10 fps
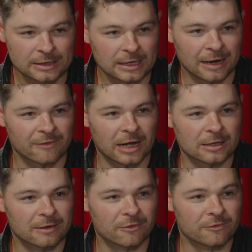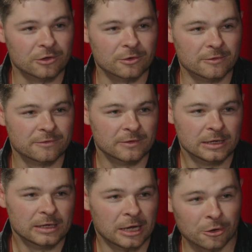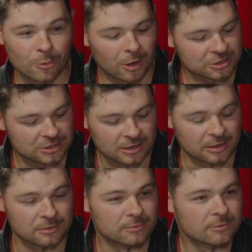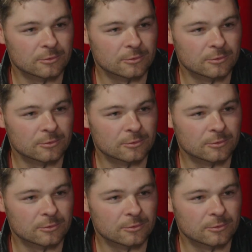kind of a high level view of Henry Washington,